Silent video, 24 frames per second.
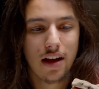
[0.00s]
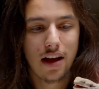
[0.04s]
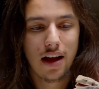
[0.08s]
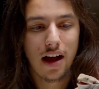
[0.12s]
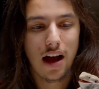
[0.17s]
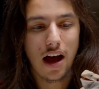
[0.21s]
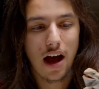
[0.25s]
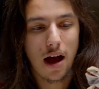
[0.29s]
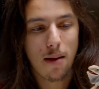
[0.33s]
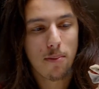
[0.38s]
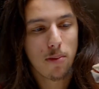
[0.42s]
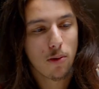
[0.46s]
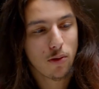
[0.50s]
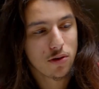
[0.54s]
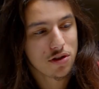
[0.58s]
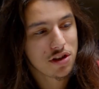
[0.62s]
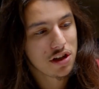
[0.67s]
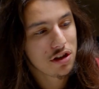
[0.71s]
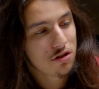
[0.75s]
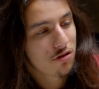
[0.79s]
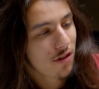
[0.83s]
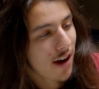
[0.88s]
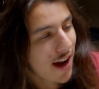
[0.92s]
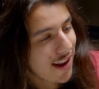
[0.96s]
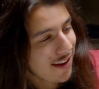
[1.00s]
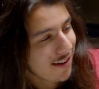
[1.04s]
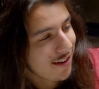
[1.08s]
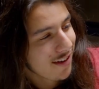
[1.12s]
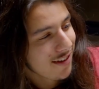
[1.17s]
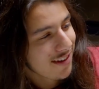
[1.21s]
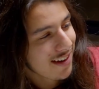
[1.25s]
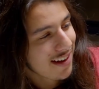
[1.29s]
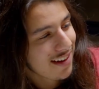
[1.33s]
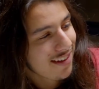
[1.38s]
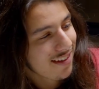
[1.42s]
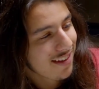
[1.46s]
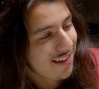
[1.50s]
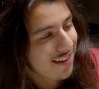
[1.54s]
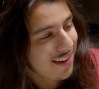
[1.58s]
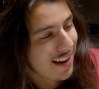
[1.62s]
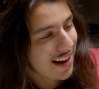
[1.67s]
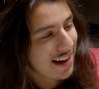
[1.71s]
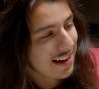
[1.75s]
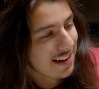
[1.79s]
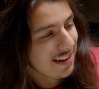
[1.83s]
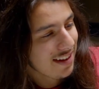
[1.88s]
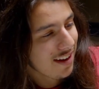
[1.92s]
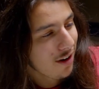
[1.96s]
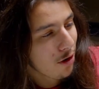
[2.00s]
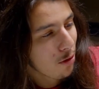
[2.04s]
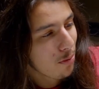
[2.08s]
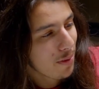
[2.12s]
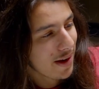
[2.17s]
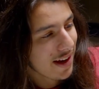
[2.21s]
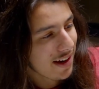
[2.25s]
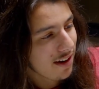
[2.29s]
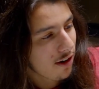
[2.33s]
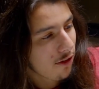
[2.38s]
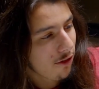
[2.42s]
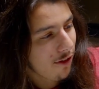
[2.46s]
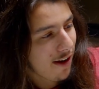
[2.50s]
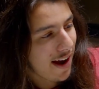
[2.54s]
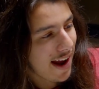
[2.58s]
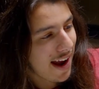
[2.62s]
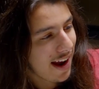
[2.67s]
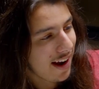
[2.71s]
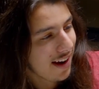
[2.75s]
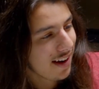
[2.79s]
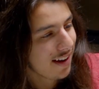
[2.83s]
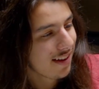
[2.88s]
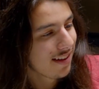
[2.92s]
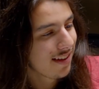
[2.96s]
But when she tries, it just gets like a little bit gray,